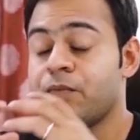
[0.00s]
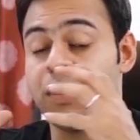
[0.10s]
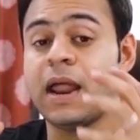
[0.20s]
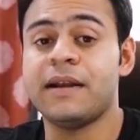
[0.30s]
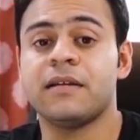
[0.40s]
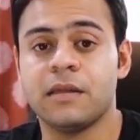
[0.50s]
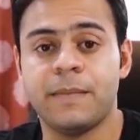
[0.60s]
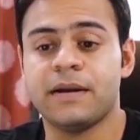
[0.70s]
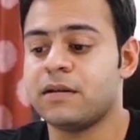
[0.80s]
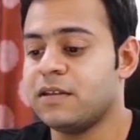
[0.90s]
The lighter the
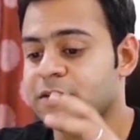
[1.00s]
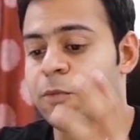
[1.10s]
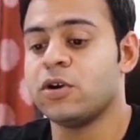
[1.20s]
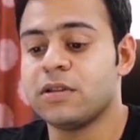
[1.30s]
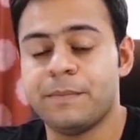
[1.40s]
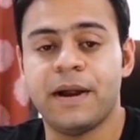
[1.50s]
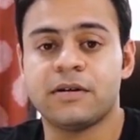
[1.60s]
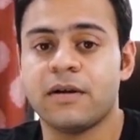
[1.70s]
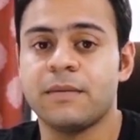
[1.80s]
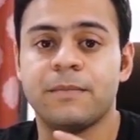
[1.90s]
better, the smaller the
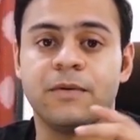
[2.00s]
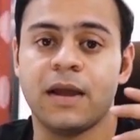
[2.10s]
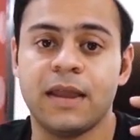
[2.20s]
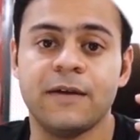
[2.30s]
better,